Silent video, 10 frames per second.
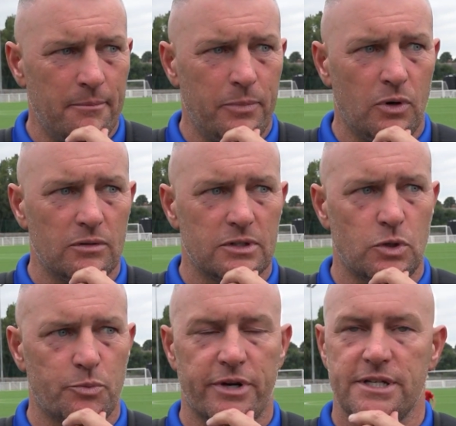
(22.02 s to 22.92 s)
But it's
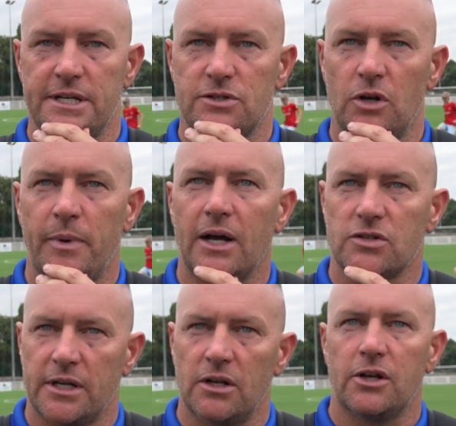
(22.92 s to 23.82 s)
what pre-season's all about,
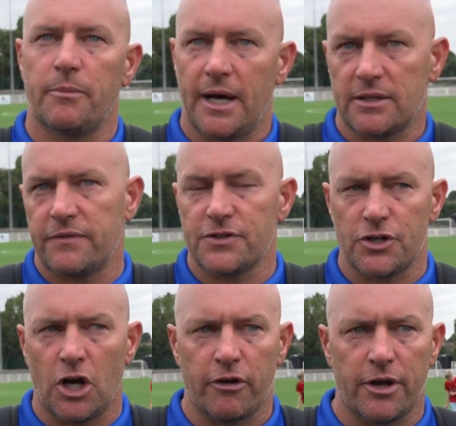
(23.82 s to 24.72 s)
trying to learn about different
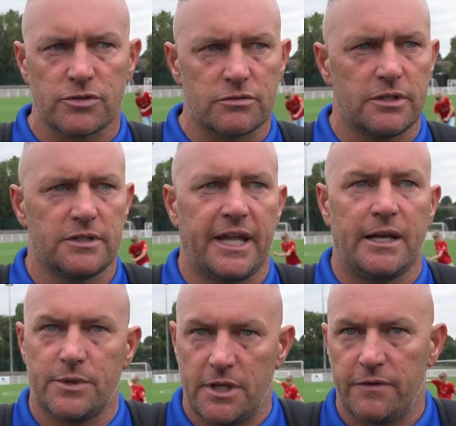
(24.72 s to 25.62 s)
scenarios,
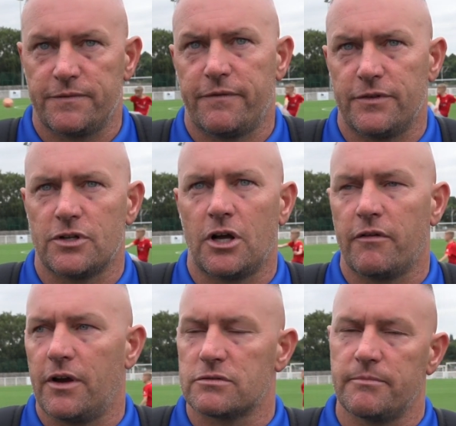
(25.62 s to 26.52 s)
dealing with different
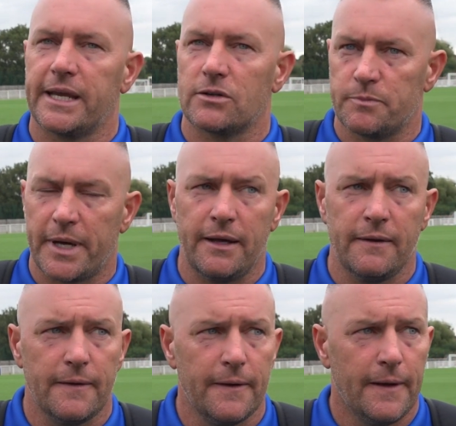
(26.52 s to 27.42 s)
scenarios and making us better.
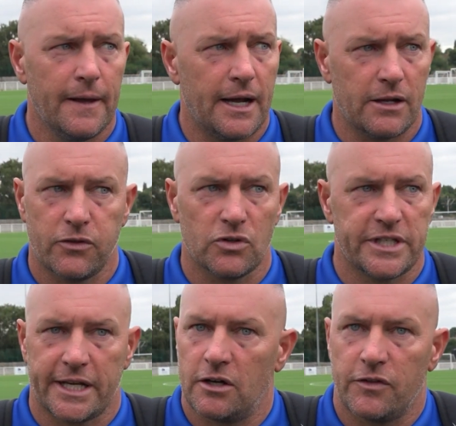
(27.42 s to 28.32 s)
And I thought
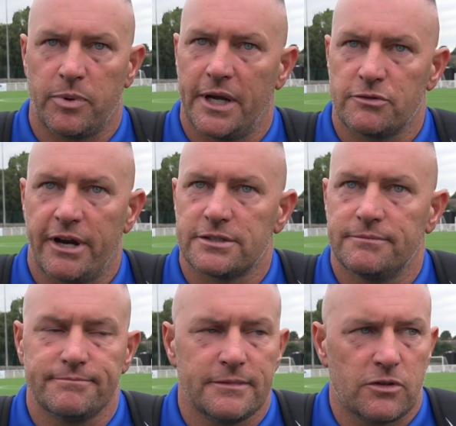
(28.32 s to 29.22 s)
second half the players were
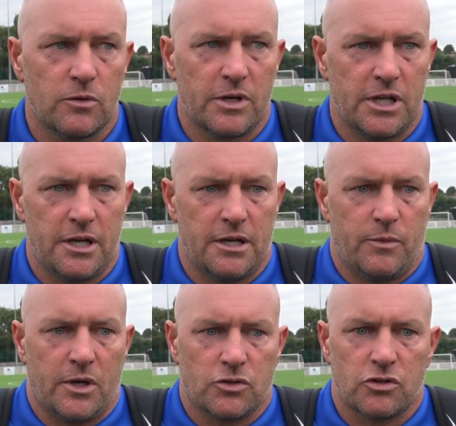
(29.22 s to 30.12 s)
excellent. I thought we
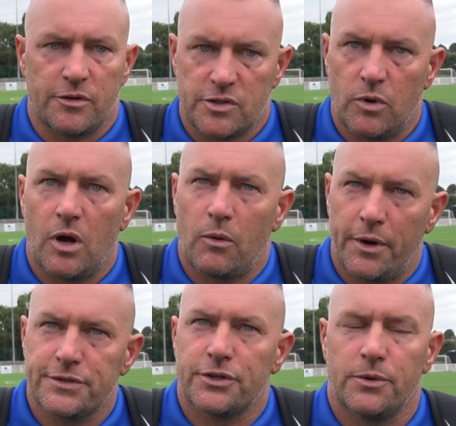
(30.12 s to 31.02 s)
got to grips with what I
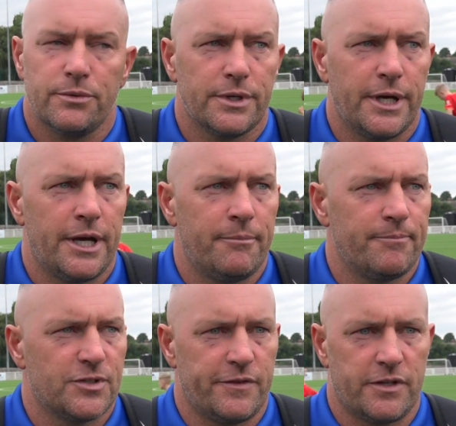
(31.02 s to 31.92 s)
wanted to
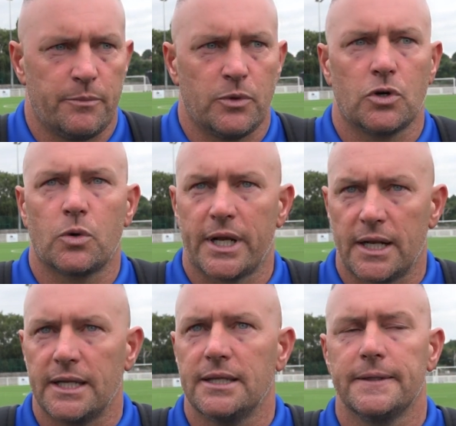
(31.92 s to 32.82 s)
do. Shifted the ball quickly.